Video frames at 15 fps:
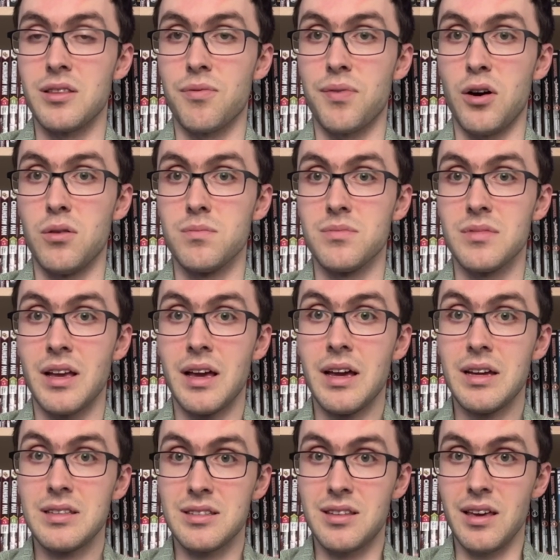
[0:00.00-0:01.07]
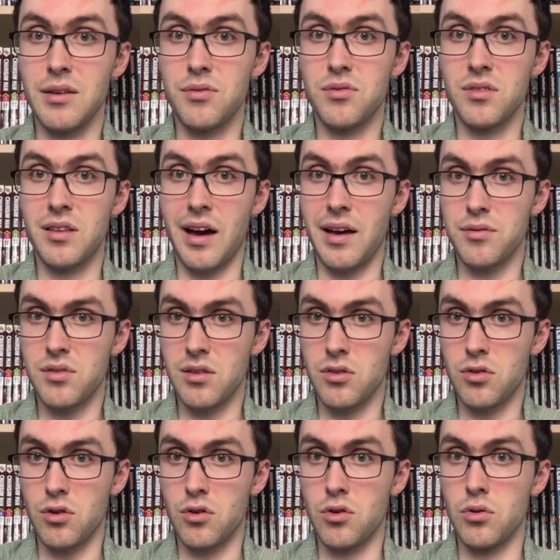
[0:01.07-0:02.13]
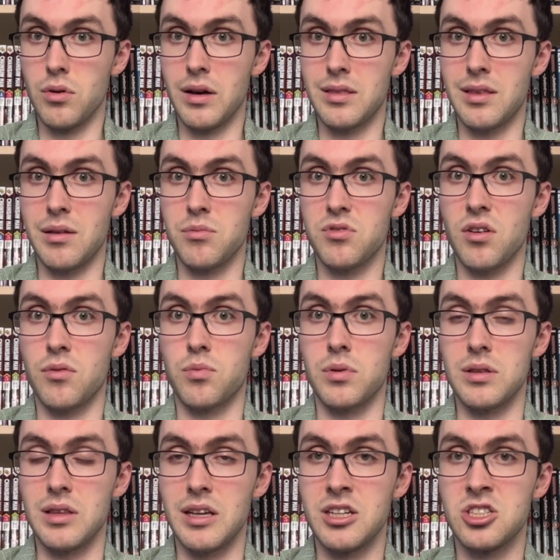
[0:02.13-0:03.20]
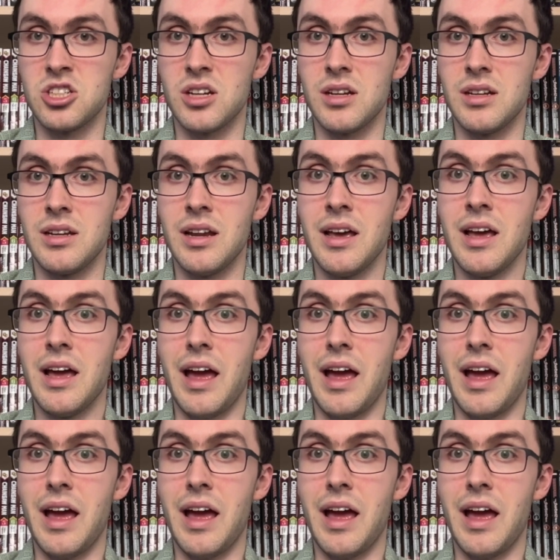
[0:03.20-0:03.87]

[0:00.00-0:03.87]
The film dives into themes of religion